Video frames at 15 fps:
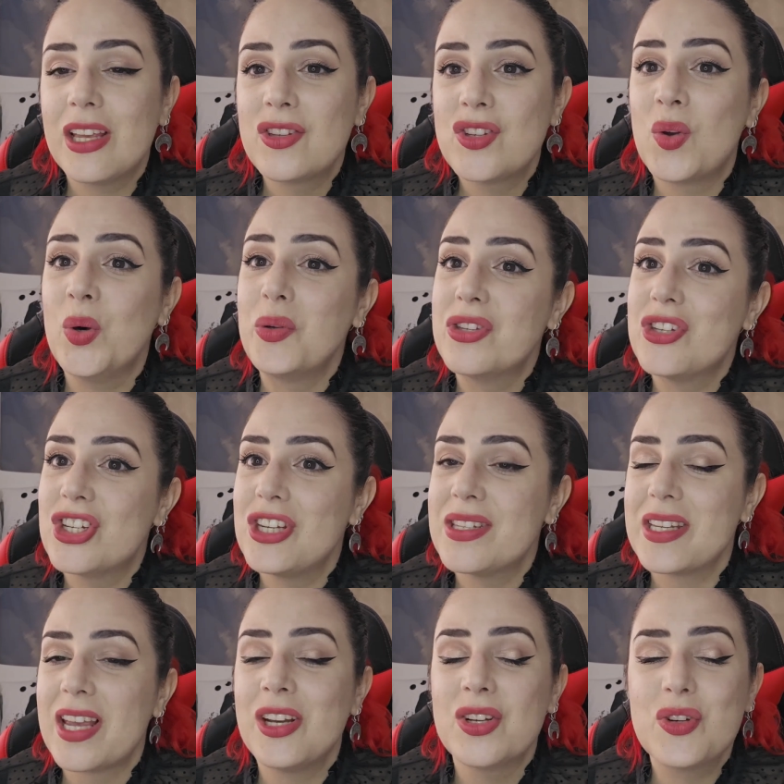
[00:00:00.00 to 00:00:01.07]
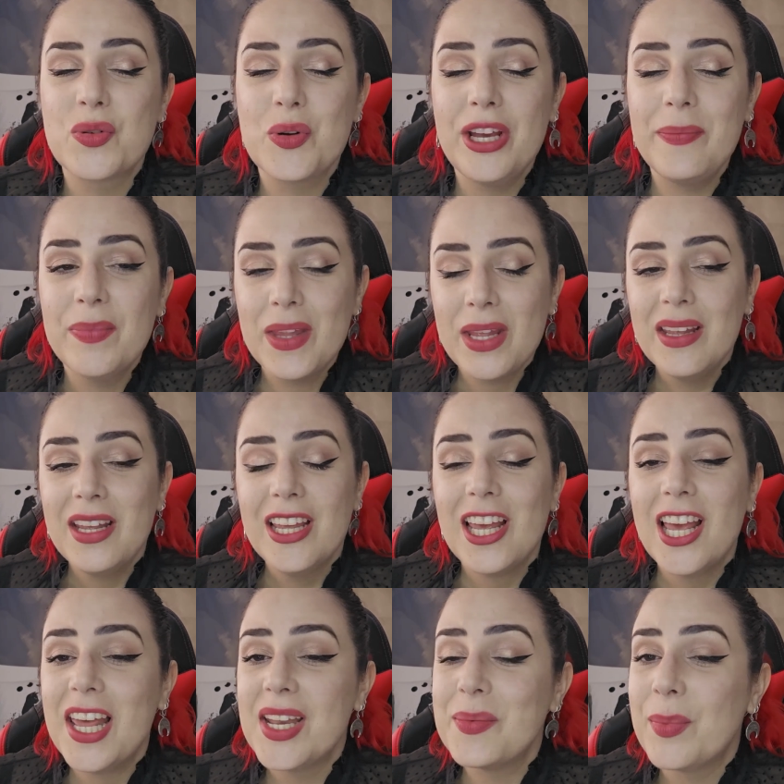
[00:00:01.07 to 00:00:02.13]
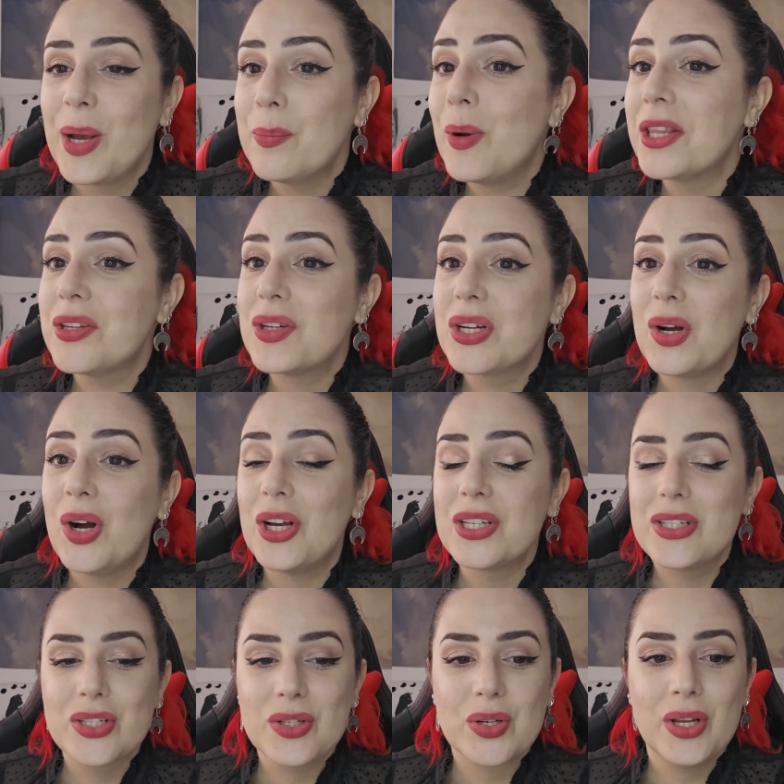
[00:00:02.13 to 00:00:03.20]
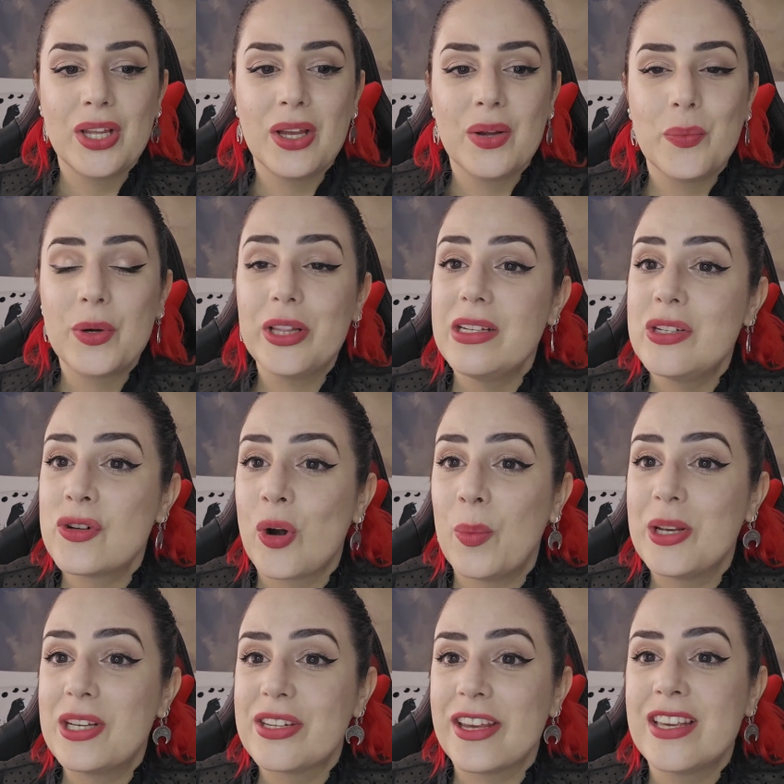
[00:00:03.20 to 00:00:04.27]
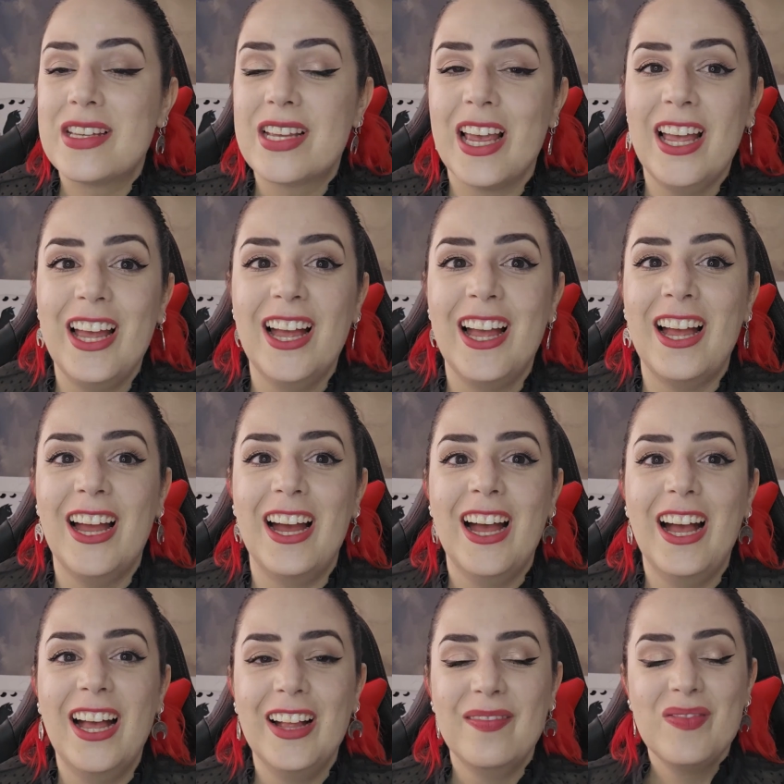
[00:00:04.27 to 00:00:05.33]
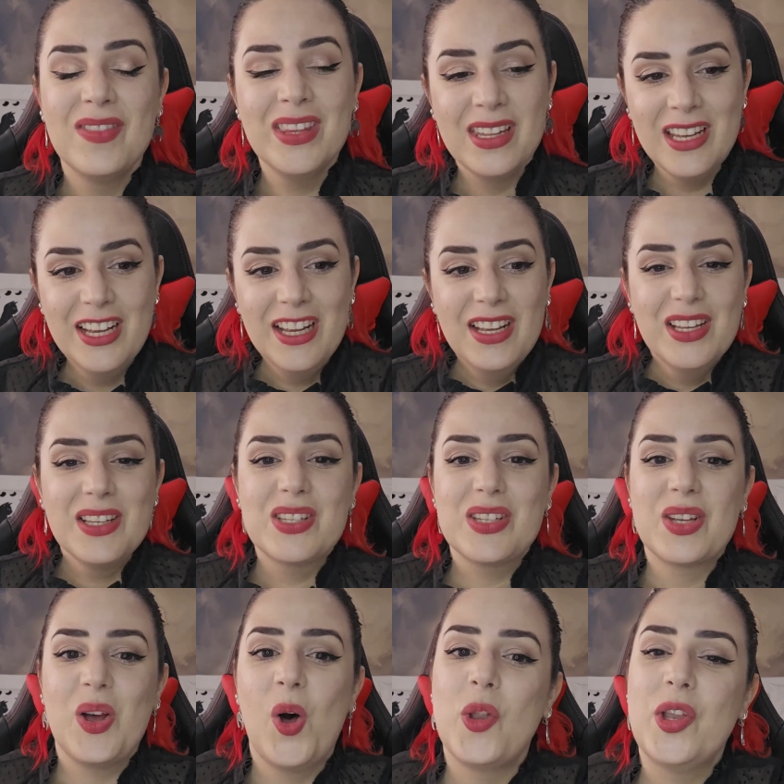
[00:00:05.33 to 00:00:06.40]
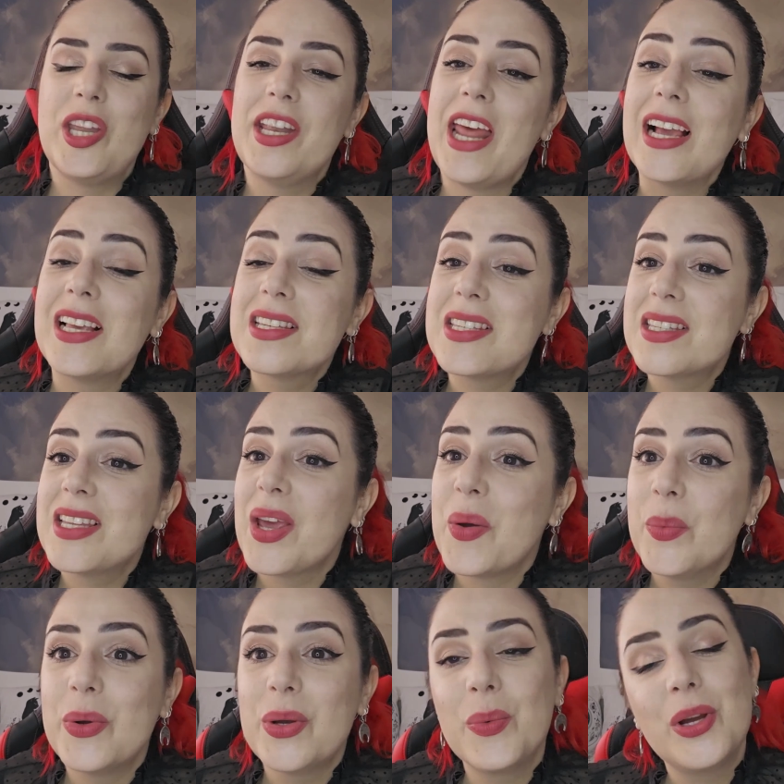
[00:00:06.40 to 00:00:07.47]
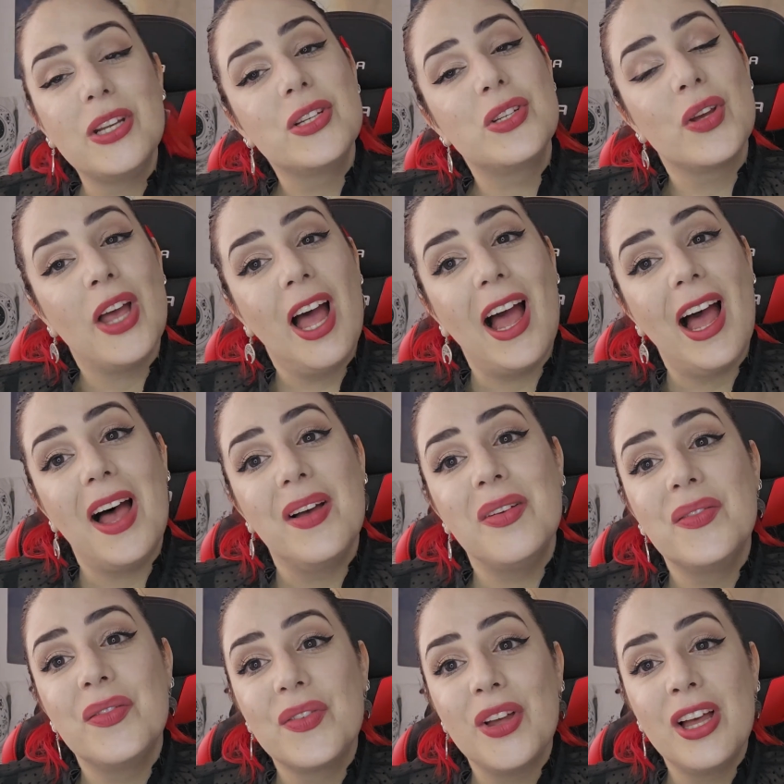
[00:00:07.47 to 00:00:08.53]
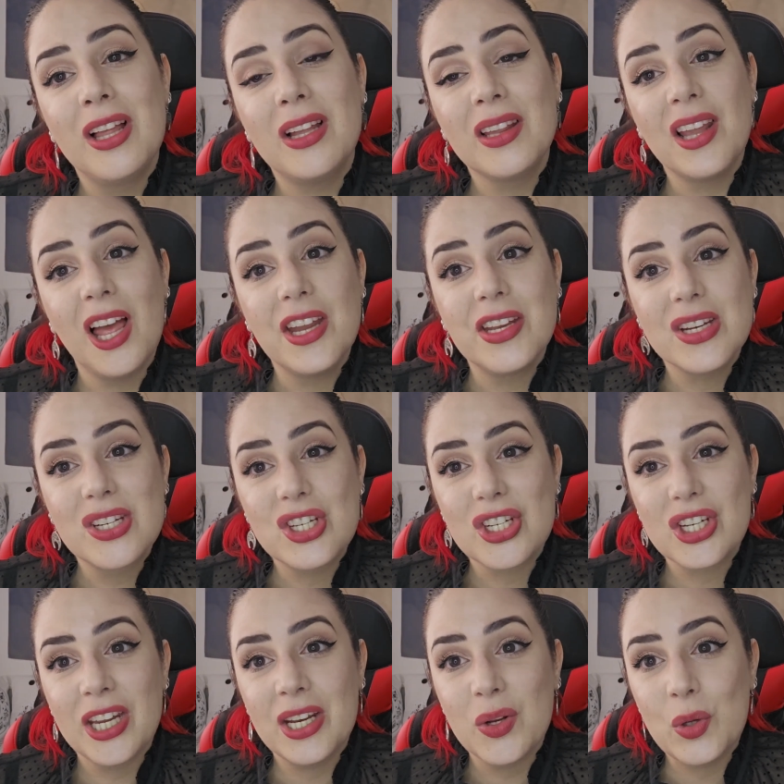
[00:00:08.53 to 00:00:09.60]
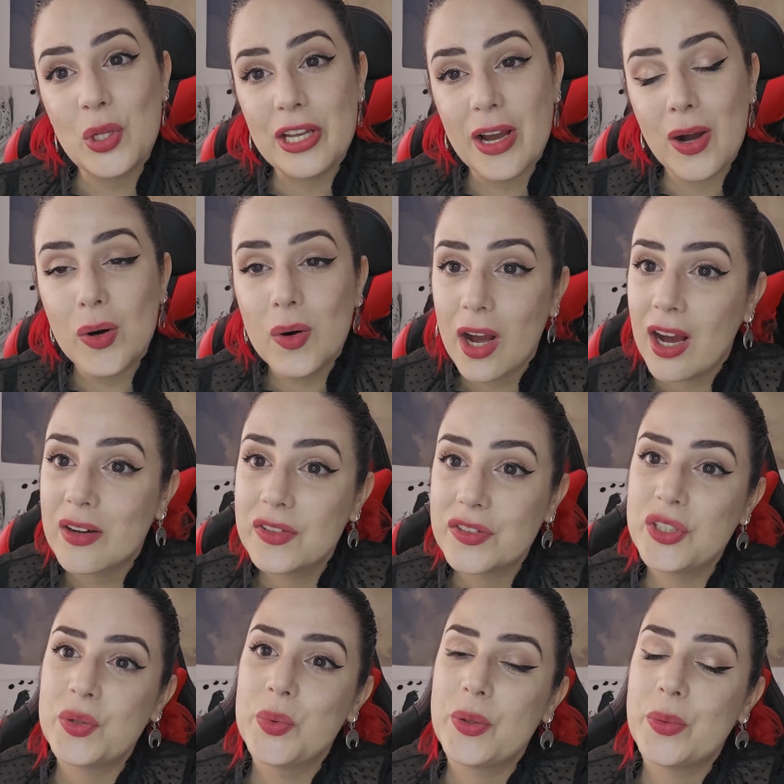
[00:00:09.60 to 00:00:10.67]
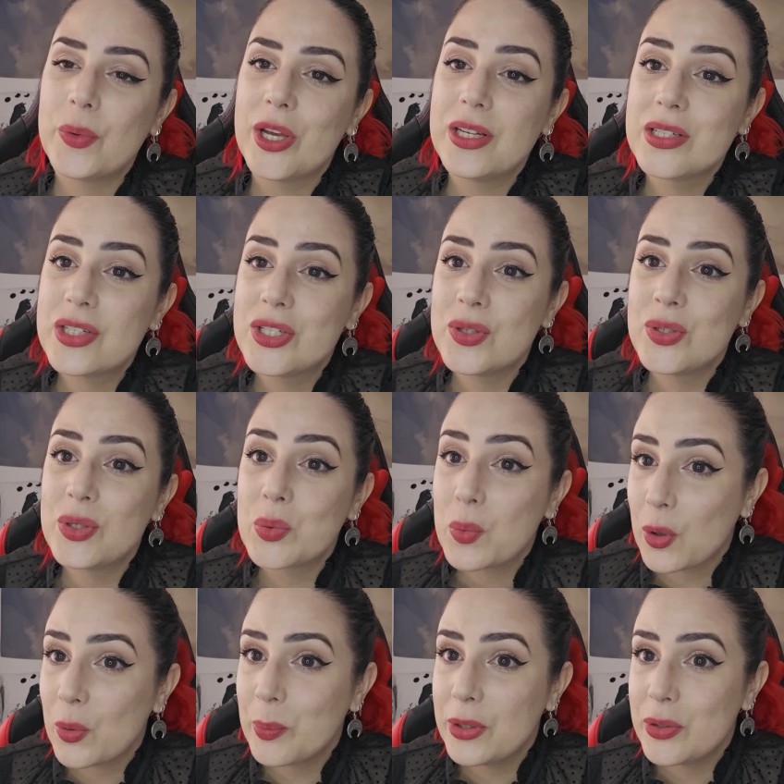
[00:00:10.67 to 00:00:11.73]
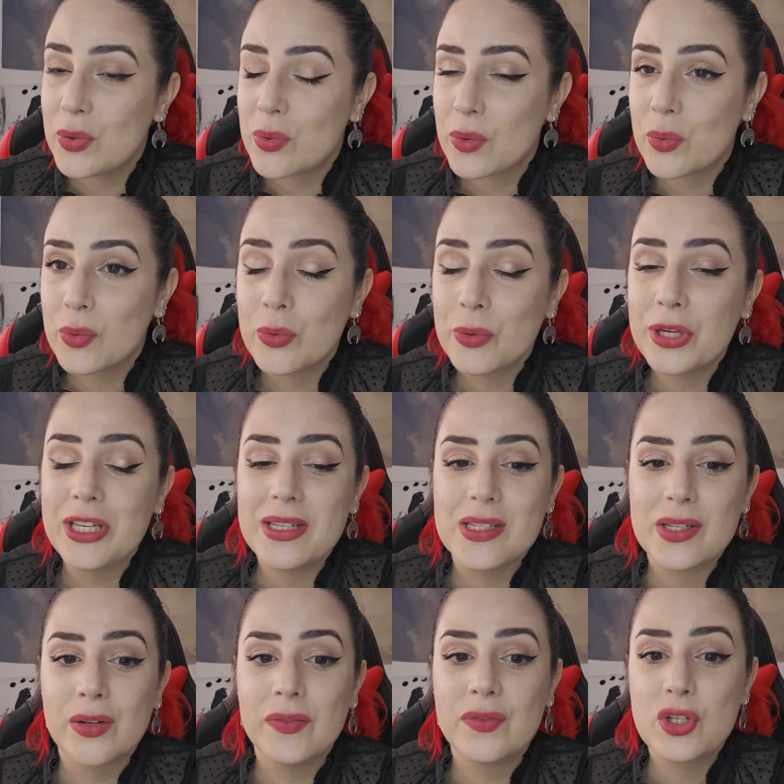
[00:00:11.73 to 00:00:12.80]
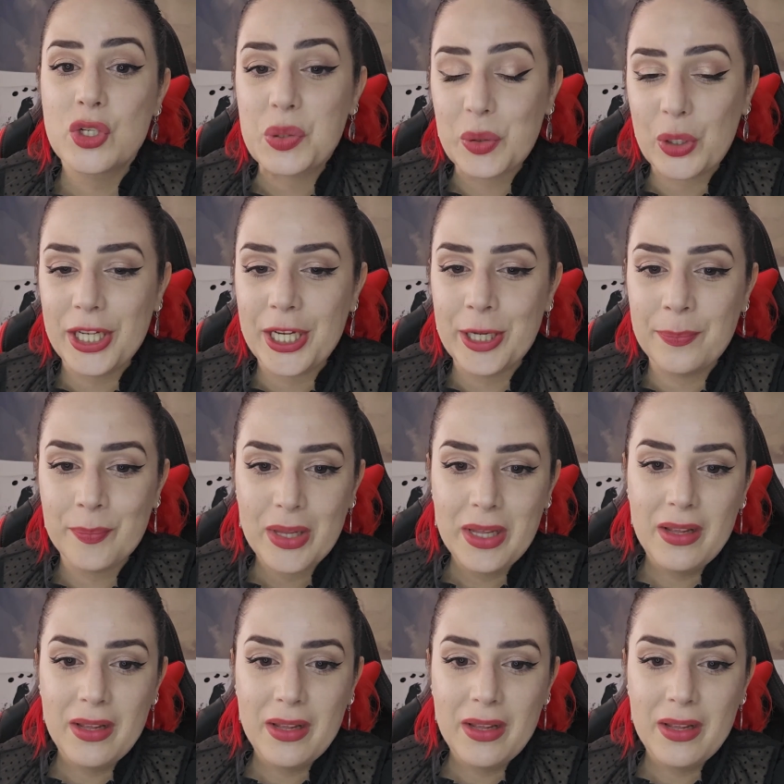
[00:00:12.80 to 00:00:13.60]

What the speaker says: goat cheese entree. And my mother got really traumatized. So the next day we went to have lunch in Olhão after we went to the Roman ruins of Estói,